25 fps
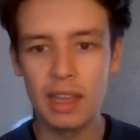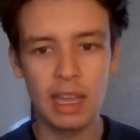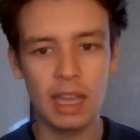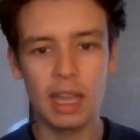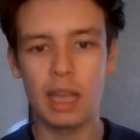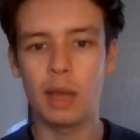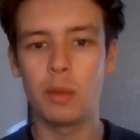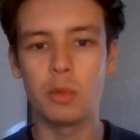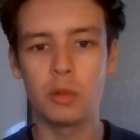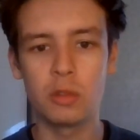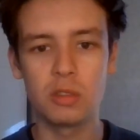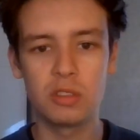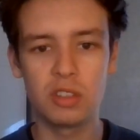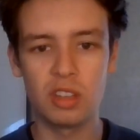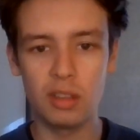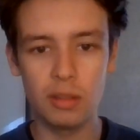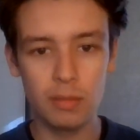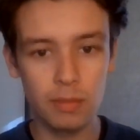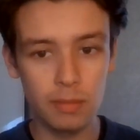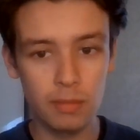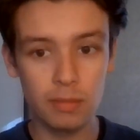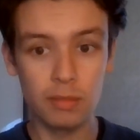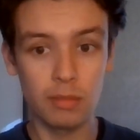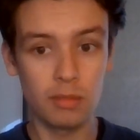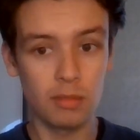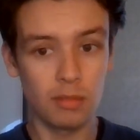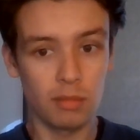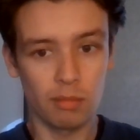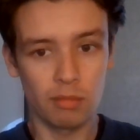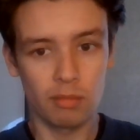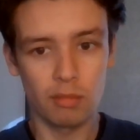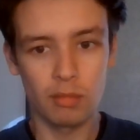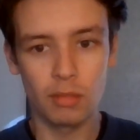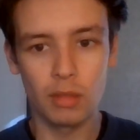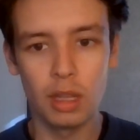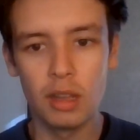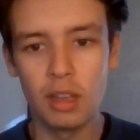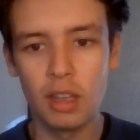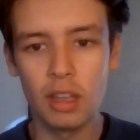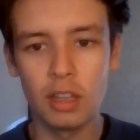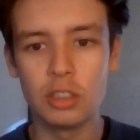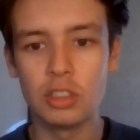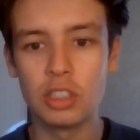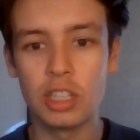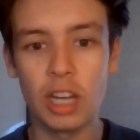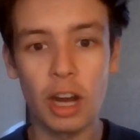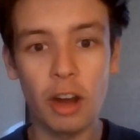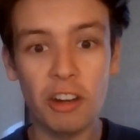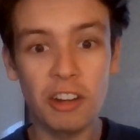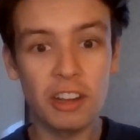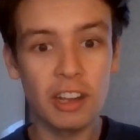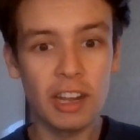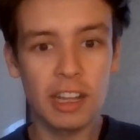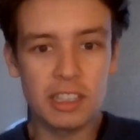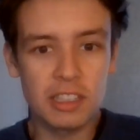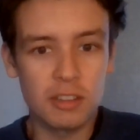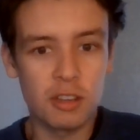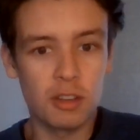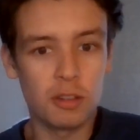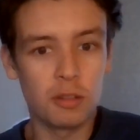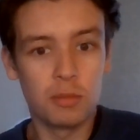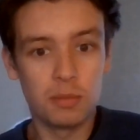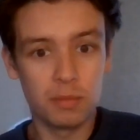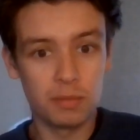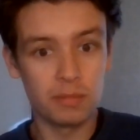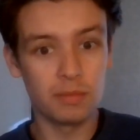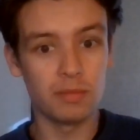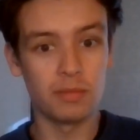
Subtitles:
Hamilton, Jared Leto,